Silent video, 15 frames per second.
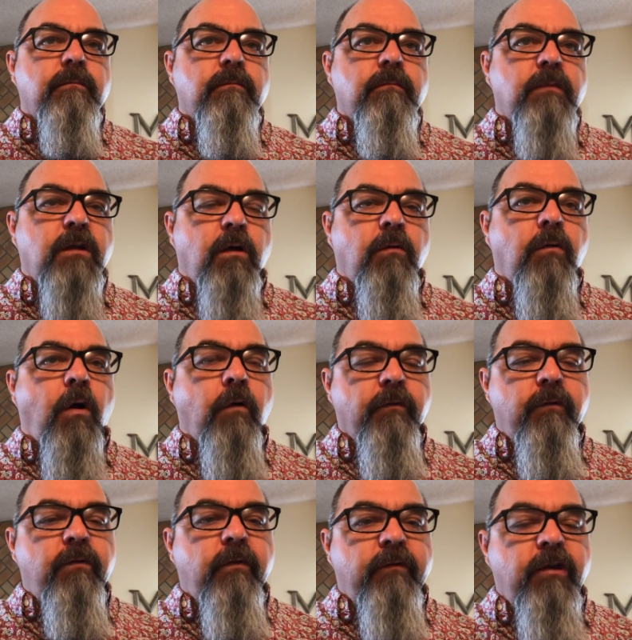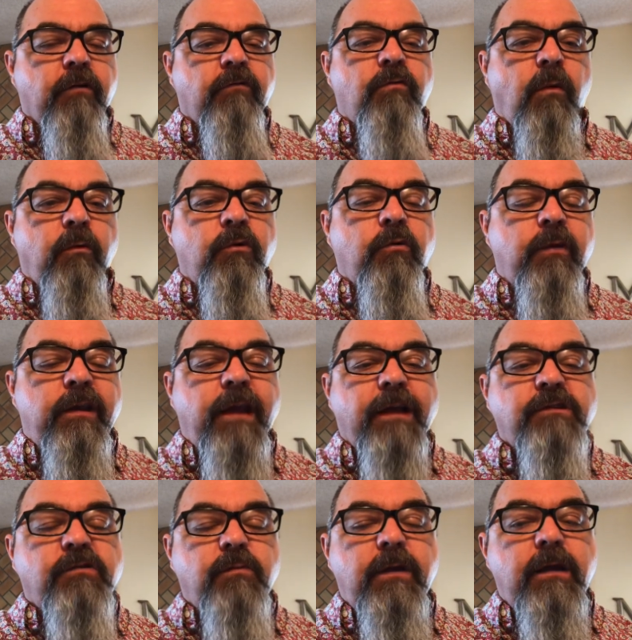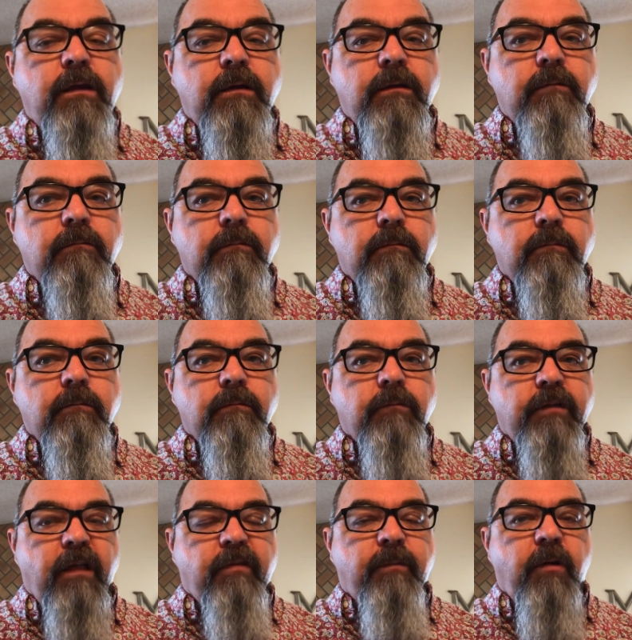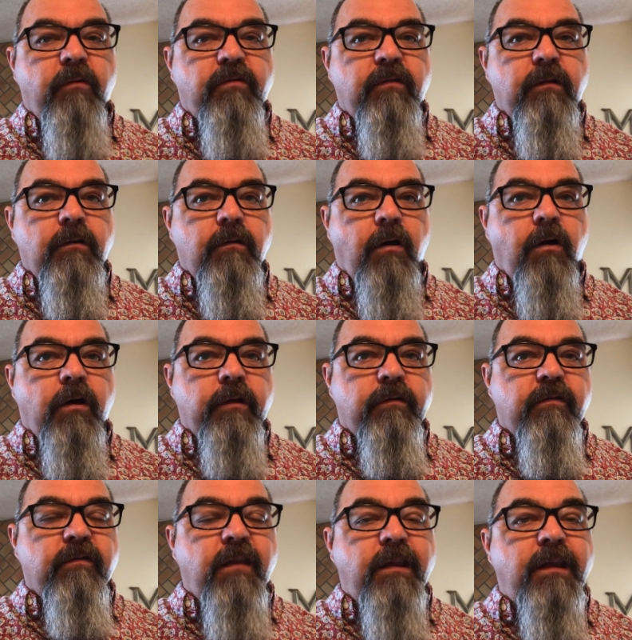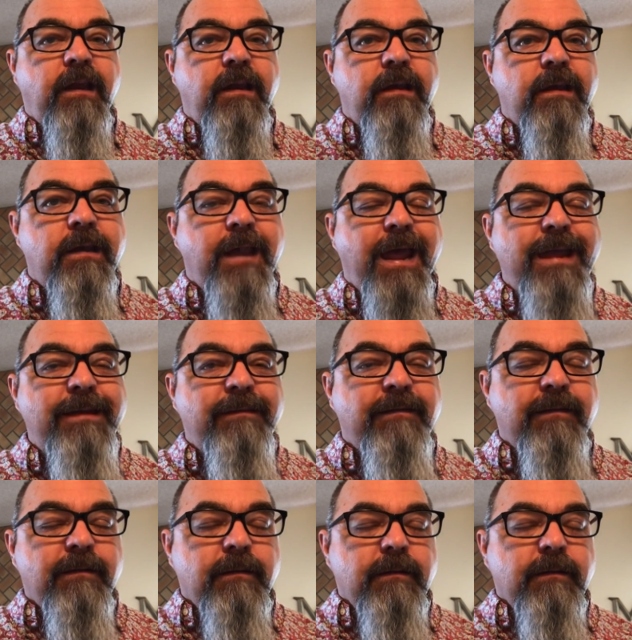you know, overview of here's what we're doing next week, when that's posted on Sunday night,